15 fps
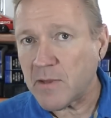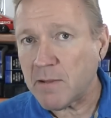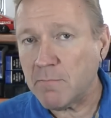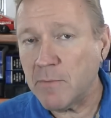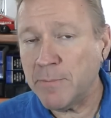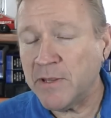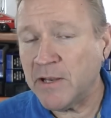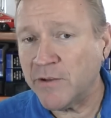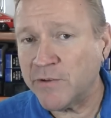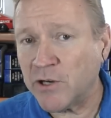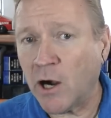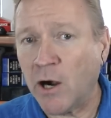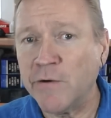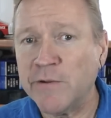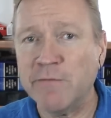but because
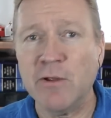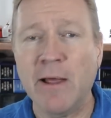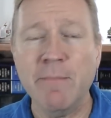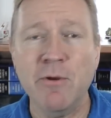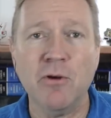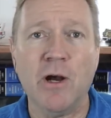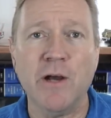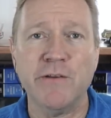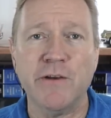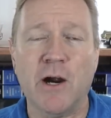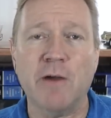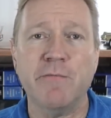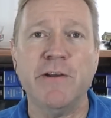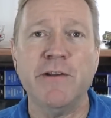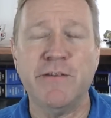cars have lemon laws and
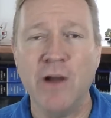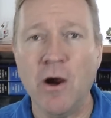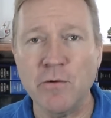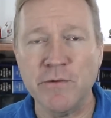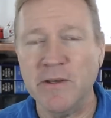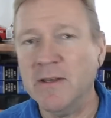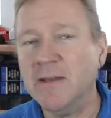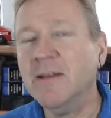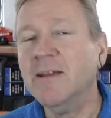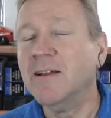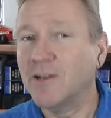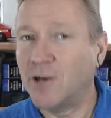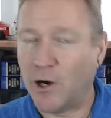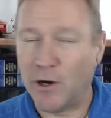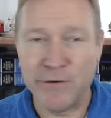RVs don't,
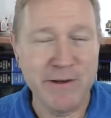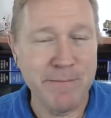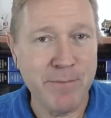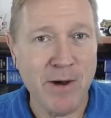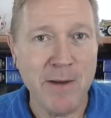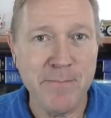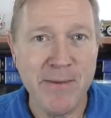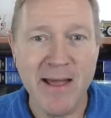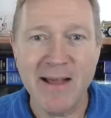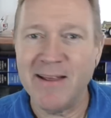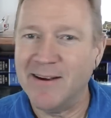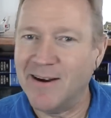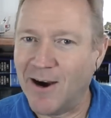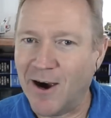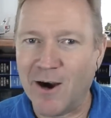cars get bought
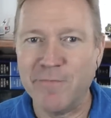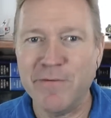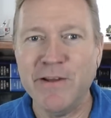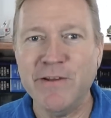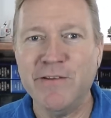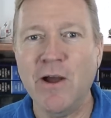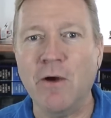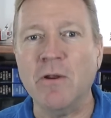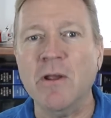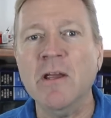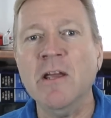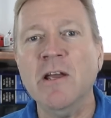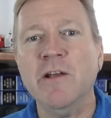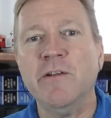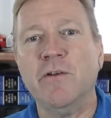back, RVs don't.
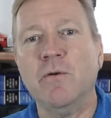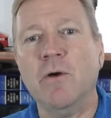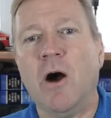So